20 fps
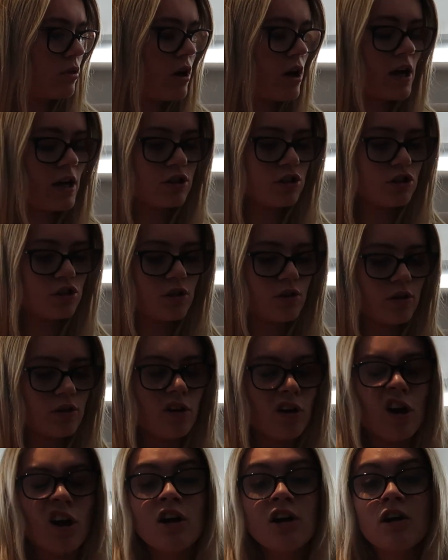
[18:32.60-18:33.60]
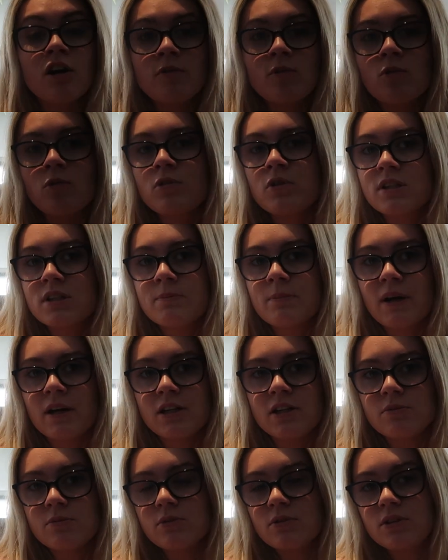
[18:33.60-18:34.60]
I actually don't know. I love all the
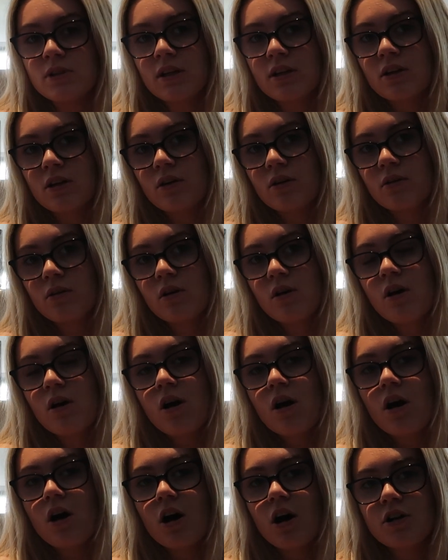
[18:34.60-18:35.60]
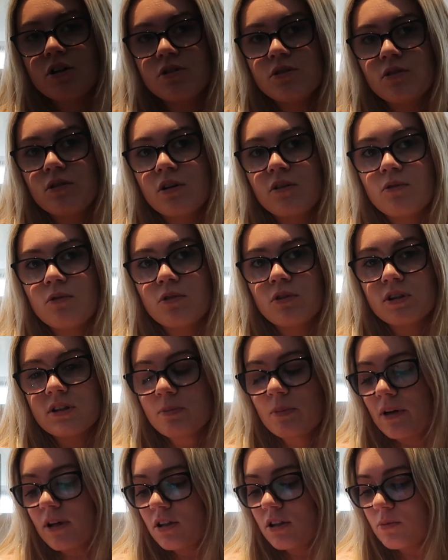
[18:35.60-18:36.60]
Spanish music though. I do love all the
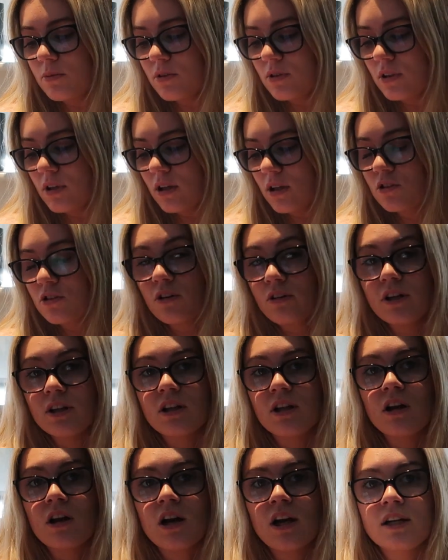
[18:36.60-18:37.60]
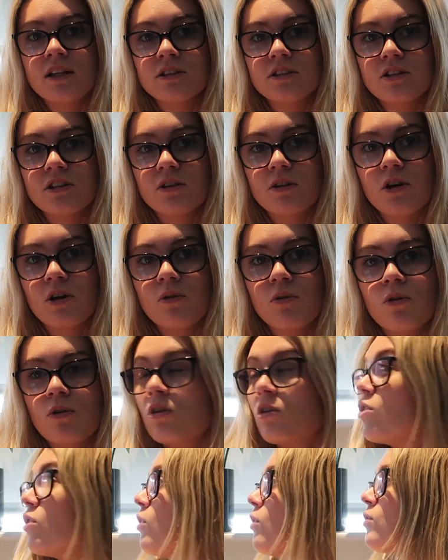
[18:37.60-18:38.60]
Spanish music. Sorry, the lighting's going to go
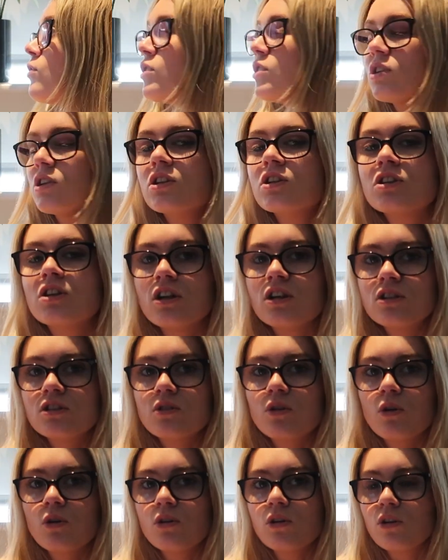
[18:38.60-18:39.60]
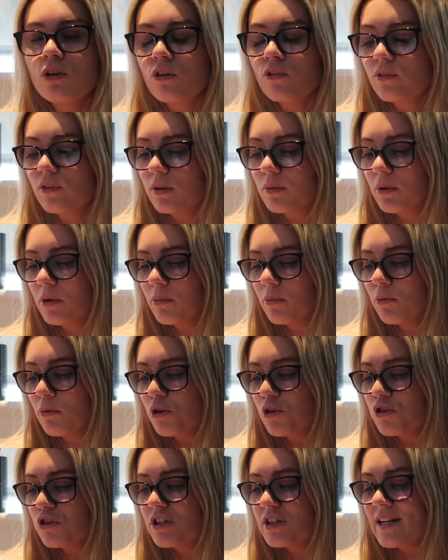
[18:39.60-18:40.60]
on and off because the sun's on and off at the moment. I'm
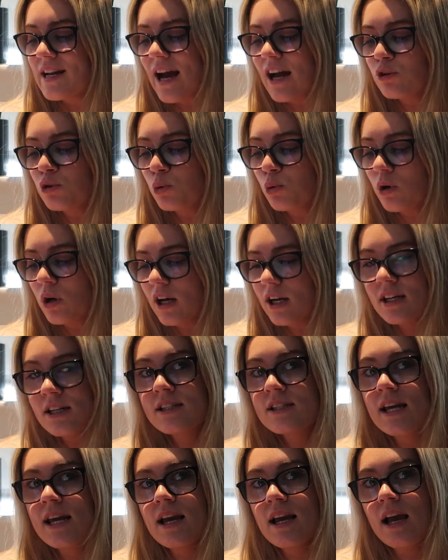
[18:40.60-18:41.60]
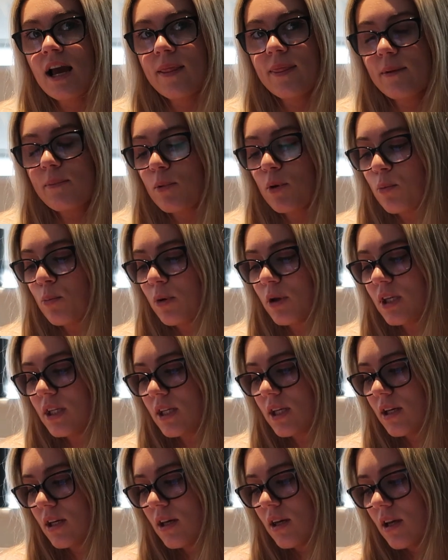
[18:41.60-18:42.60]
using natural lighting at the
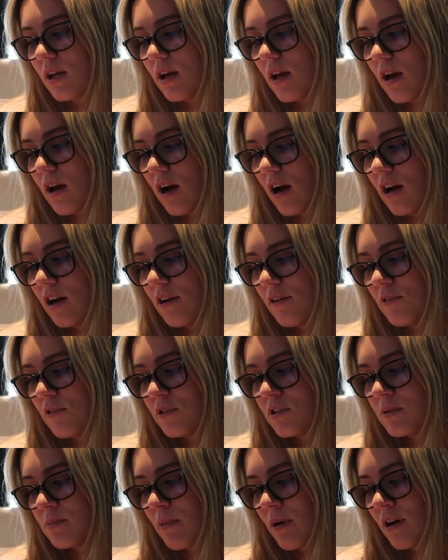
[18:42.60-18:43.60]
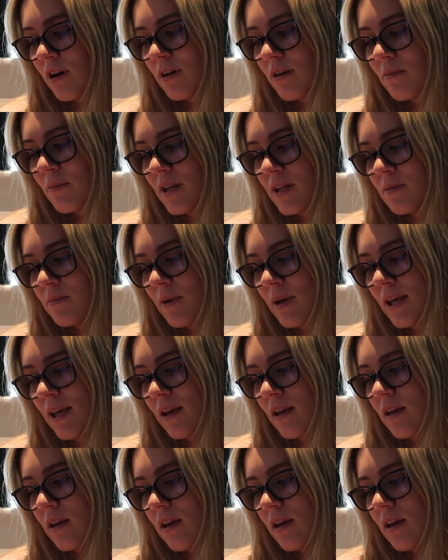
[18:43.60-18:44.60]
moment. I love your smile. It makes my
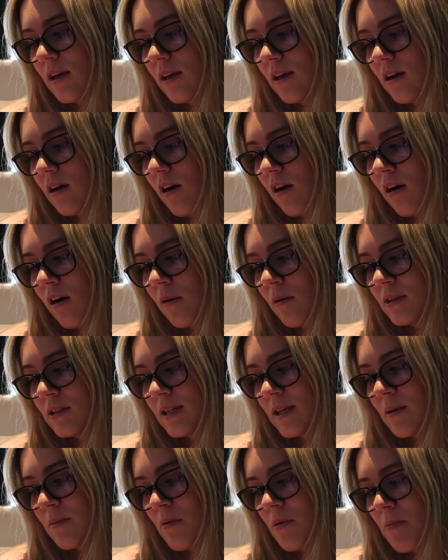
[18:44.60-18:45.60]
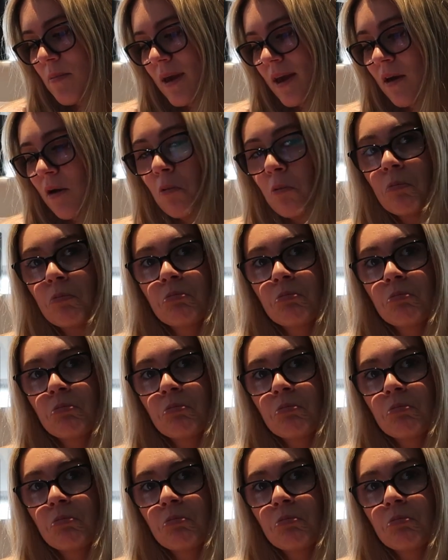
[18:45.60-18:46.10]
heart skip a beat.